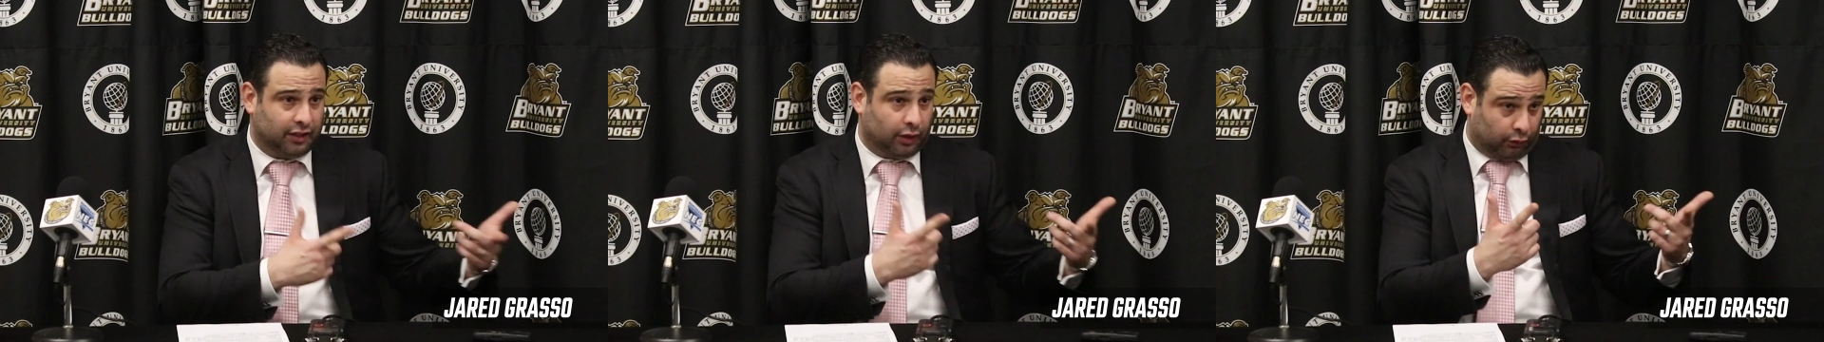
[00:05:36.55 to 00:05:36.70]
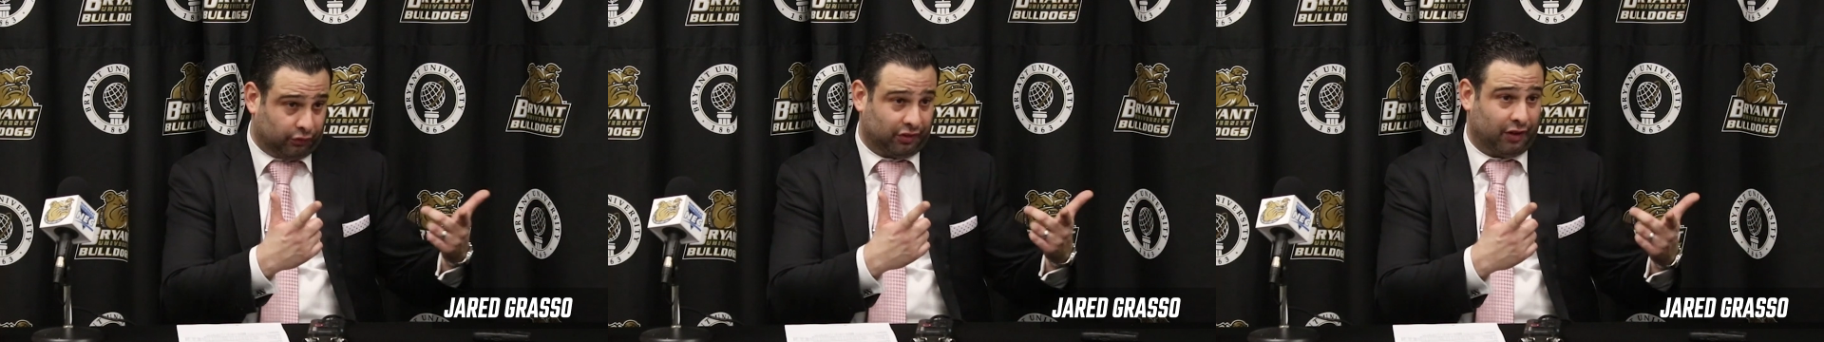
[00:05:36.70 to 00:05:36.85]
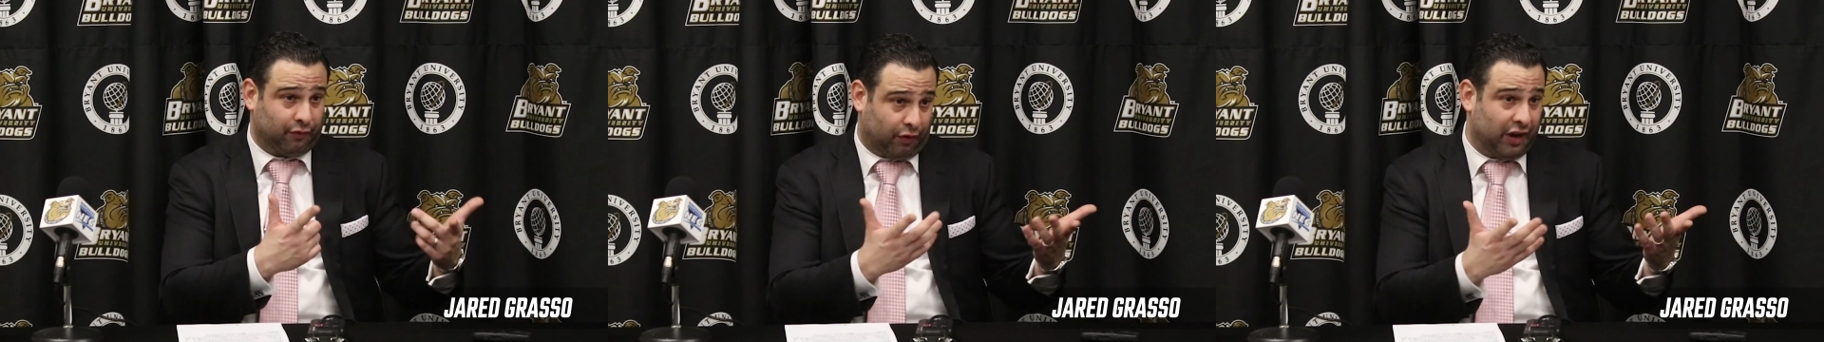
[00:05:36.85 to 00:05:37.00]
You
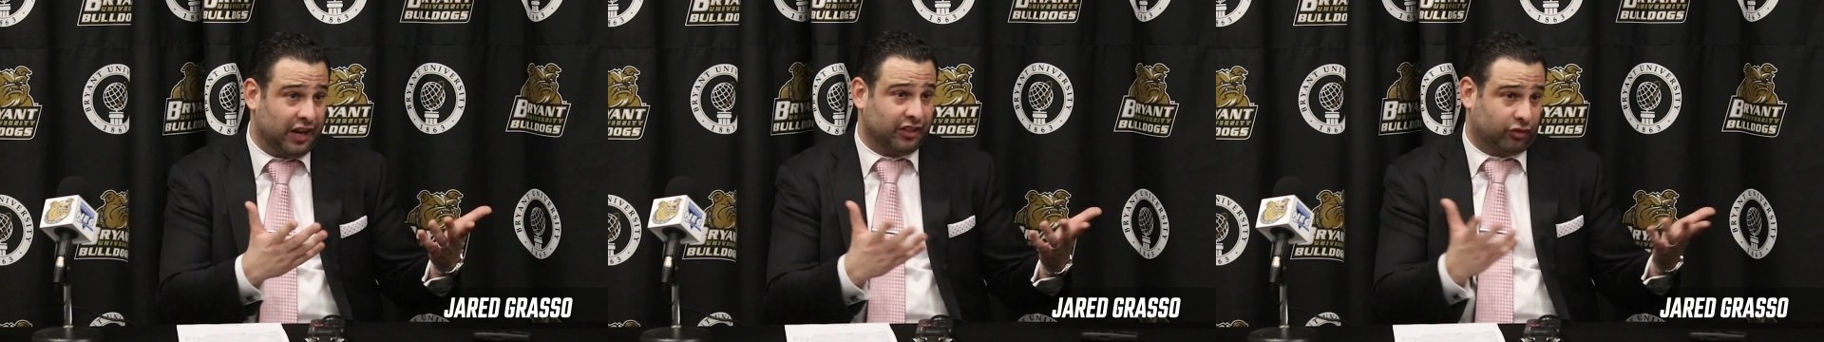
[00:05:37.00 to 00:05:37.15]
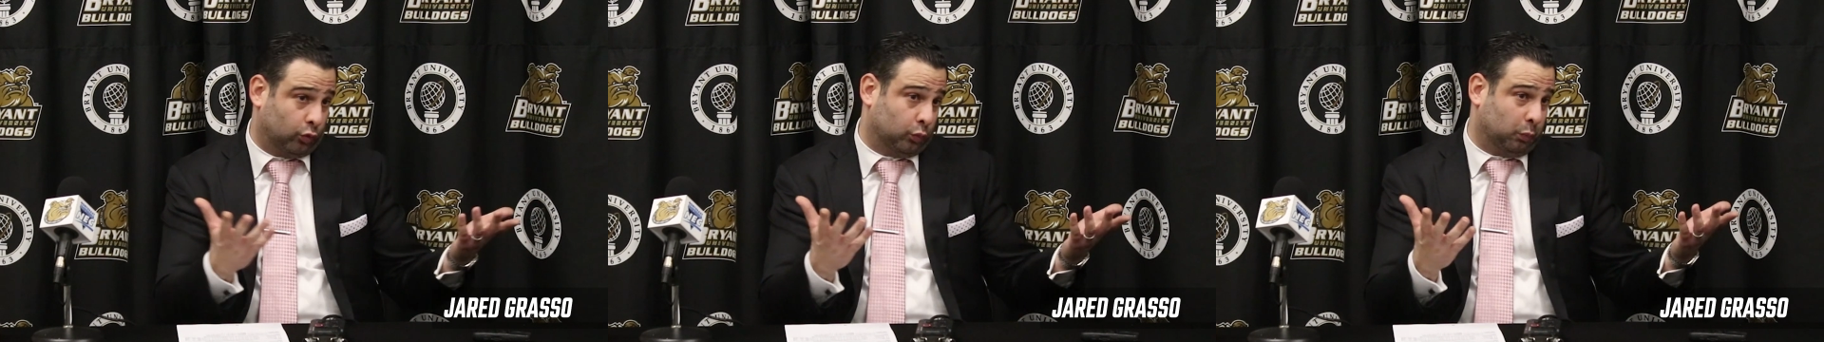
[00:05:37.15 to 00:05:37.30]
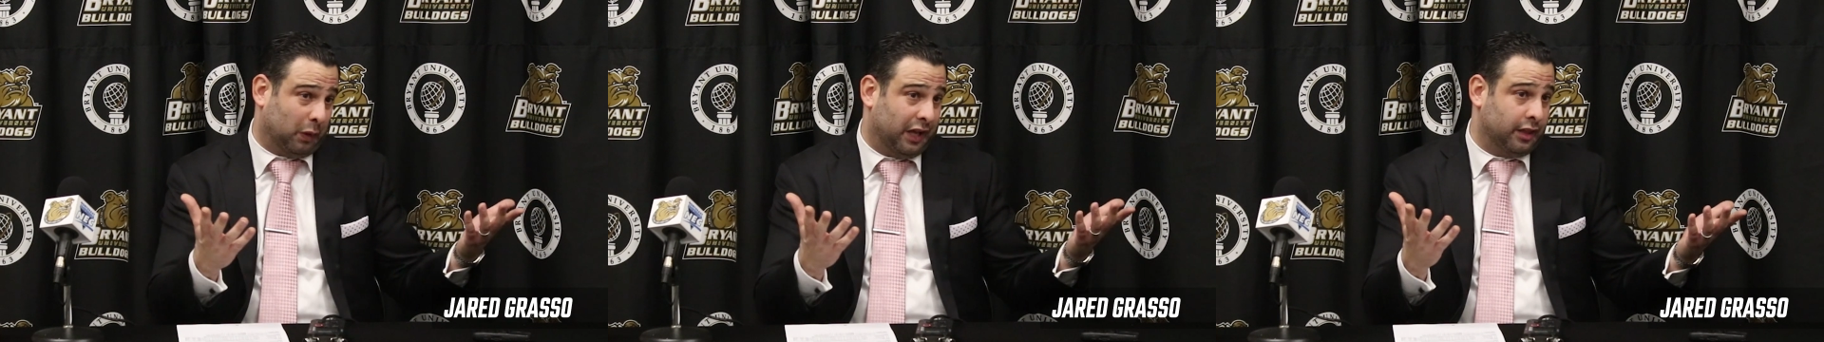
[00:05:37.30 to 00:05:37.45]
know, St.
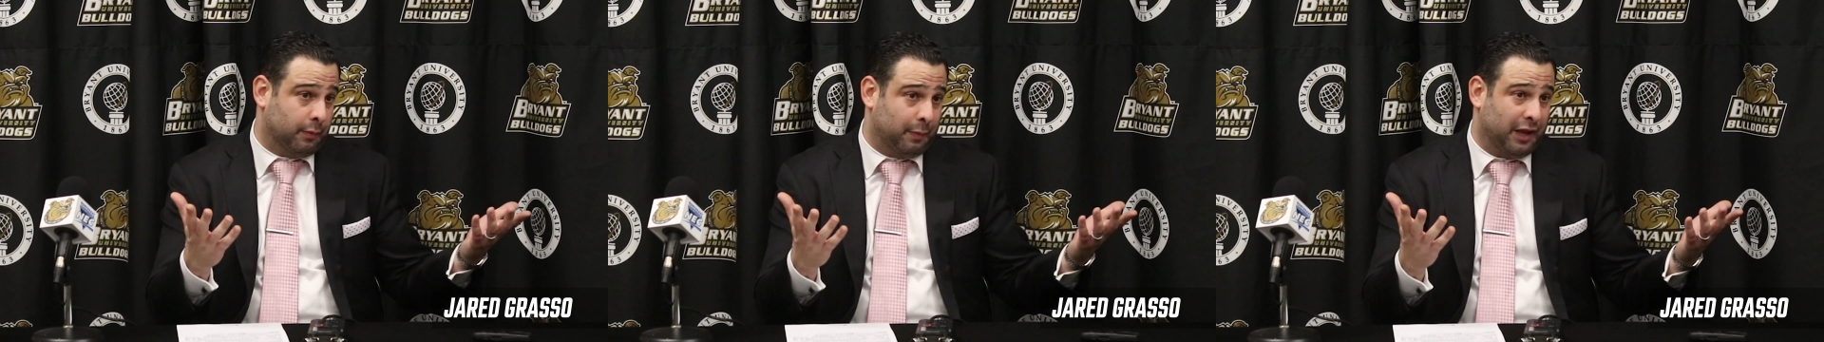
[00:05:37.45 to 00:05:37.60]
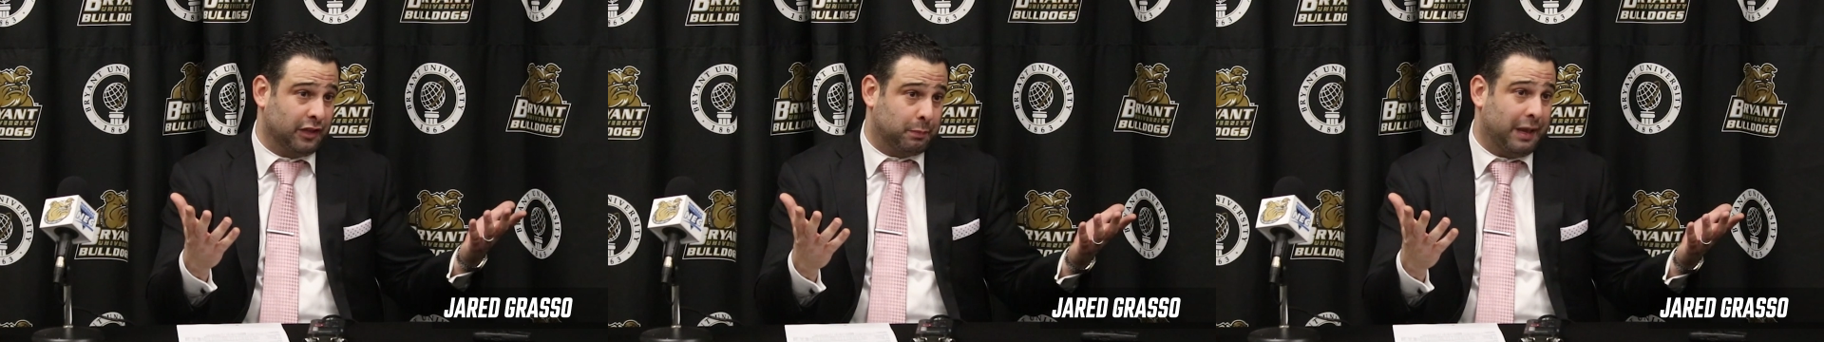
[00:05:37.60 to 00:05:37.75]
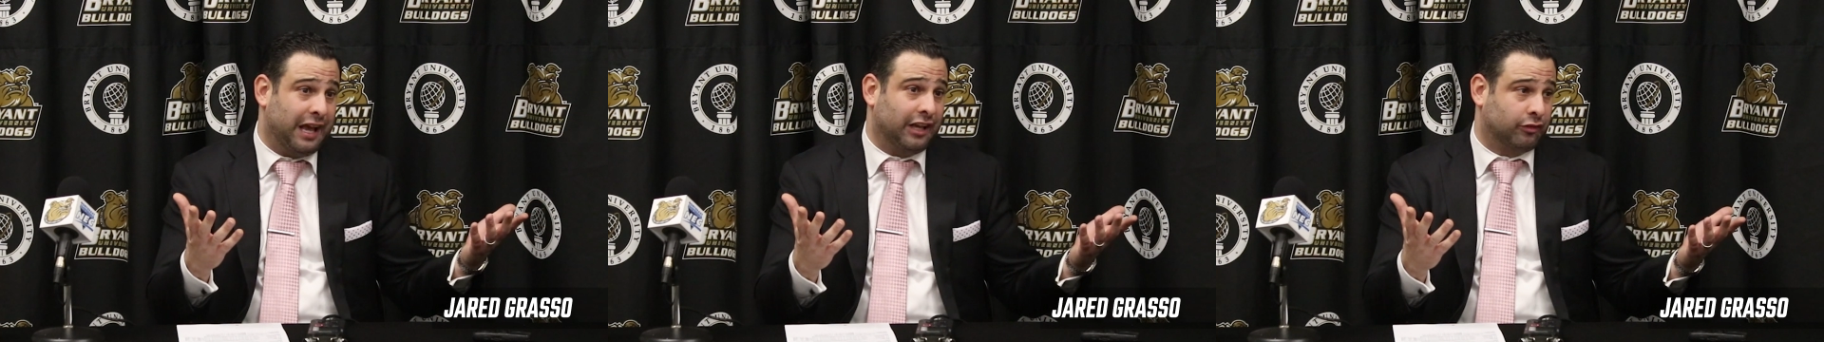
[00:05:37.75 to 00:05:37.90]
Francis was playing the
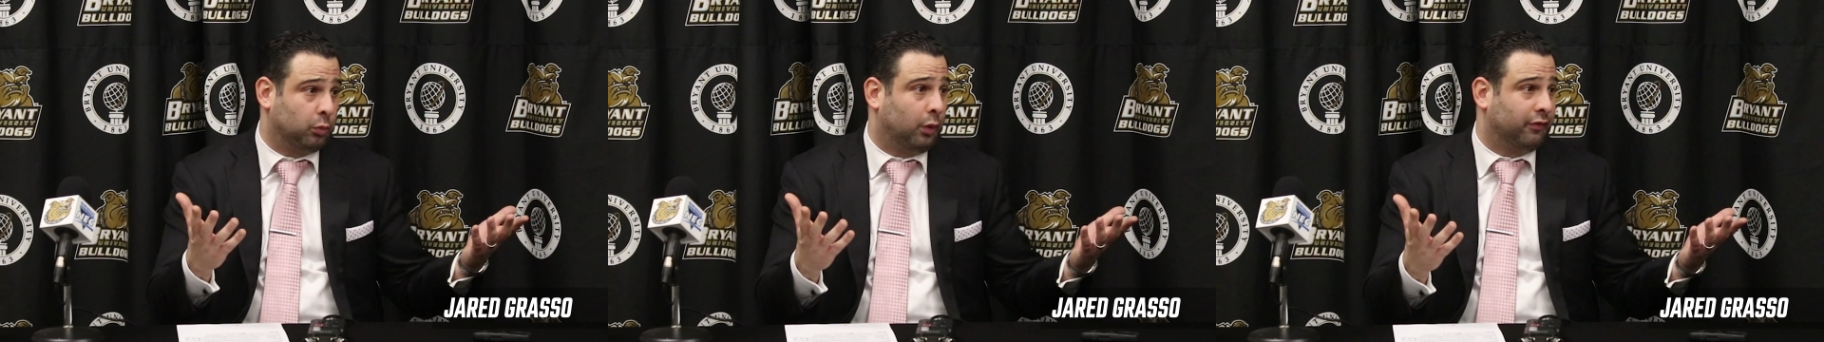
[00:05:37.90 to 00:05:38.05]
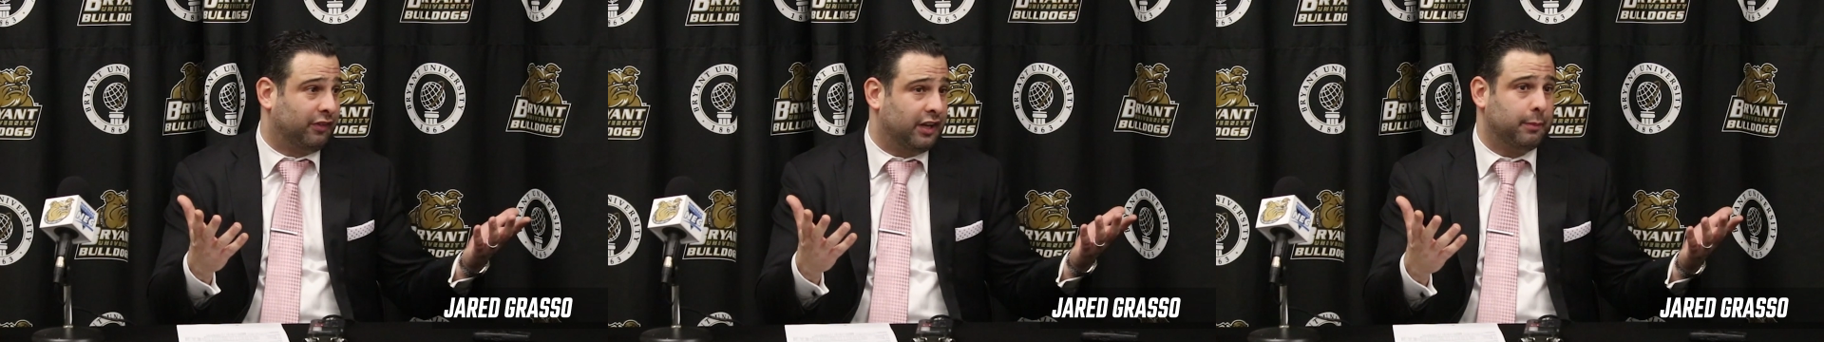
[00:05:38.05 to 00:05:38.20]
best basketball